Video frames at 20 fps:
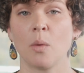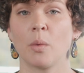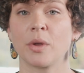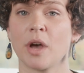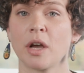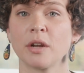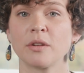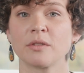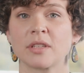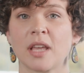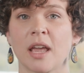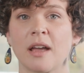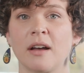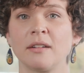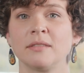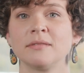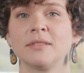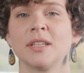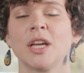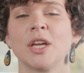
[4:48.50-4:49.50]
With
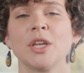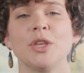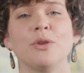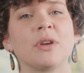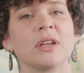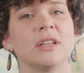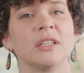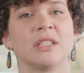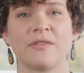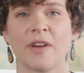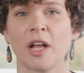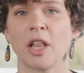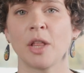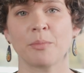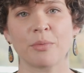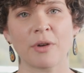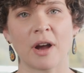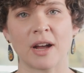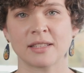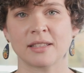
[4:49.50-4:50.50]
Autoscale, you can
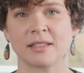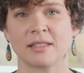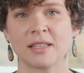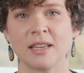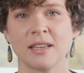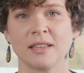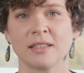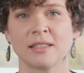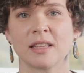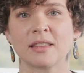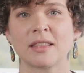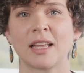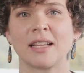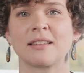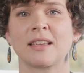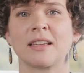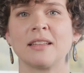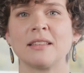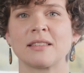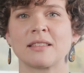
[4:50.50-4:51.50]
develop processes
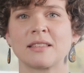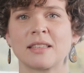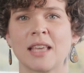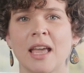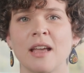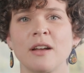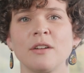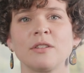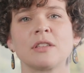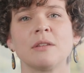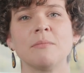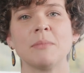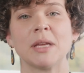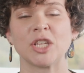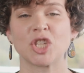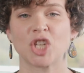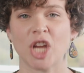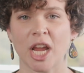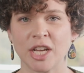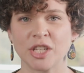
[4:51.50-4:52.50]
that can scale to
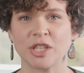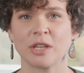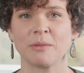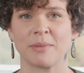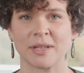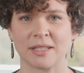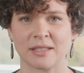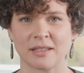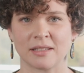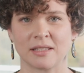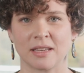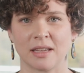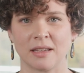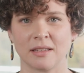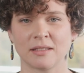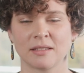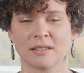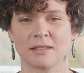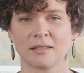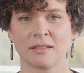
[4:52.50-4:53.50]
meet changing business
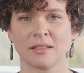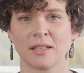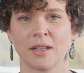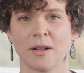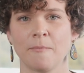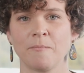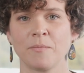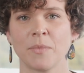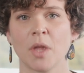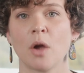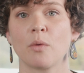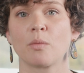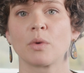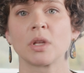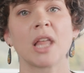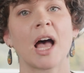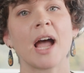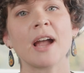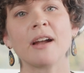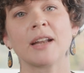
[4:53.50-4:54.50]
needs.
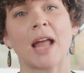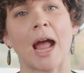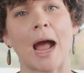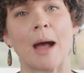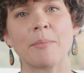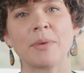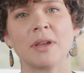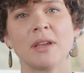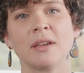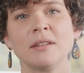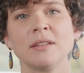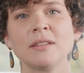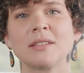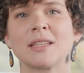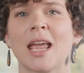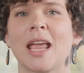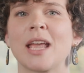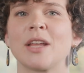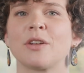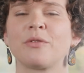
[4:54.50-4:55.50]
Rely on Appian
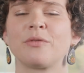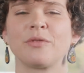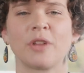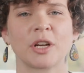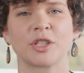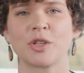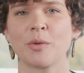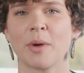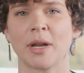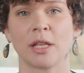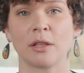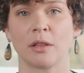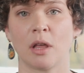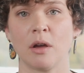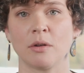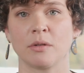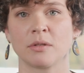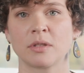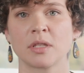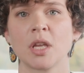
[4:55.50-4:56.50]
to handle fluctuating
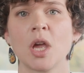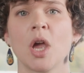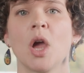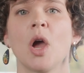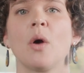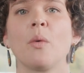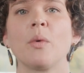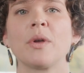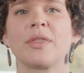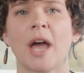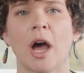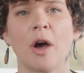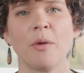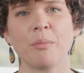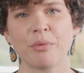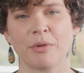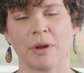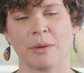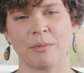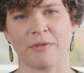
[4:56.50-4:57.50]
loads
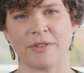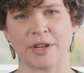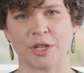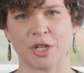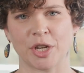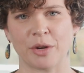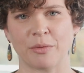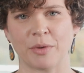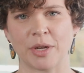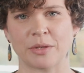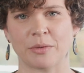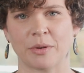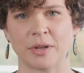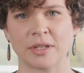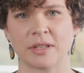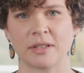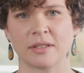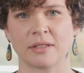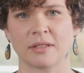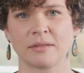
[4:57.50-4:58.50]
without pre-provisioning
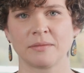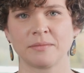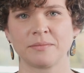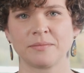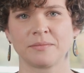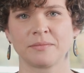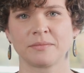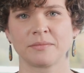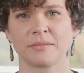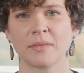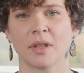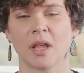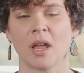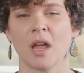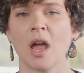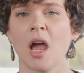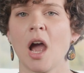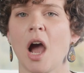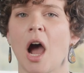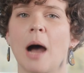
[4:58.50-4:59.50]
resources.
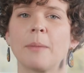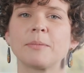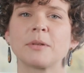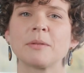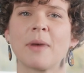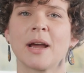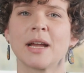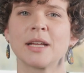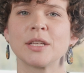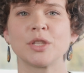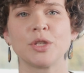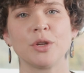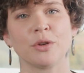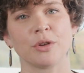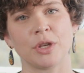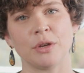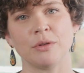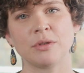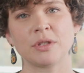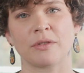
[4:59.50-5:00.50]
Optimize
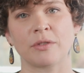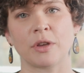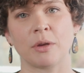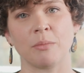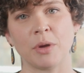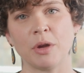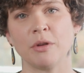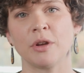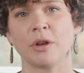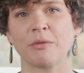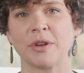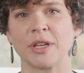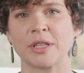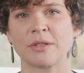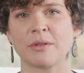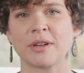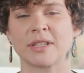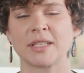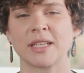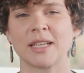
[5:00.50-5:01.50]
your use of computing
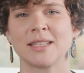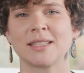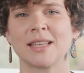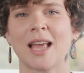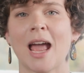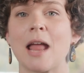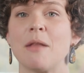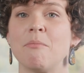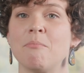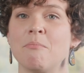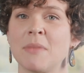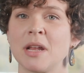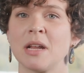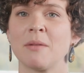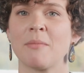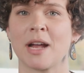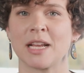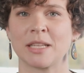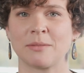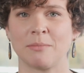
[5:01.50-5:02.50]
resources and
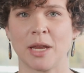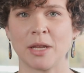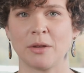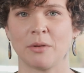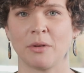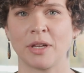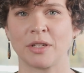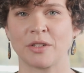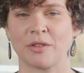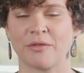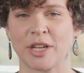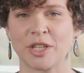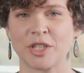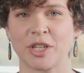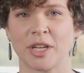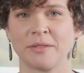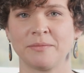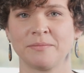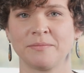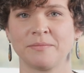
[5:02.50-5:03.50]
minimize manual
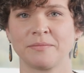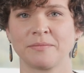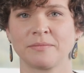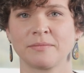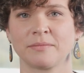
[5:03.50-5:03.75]
intervention.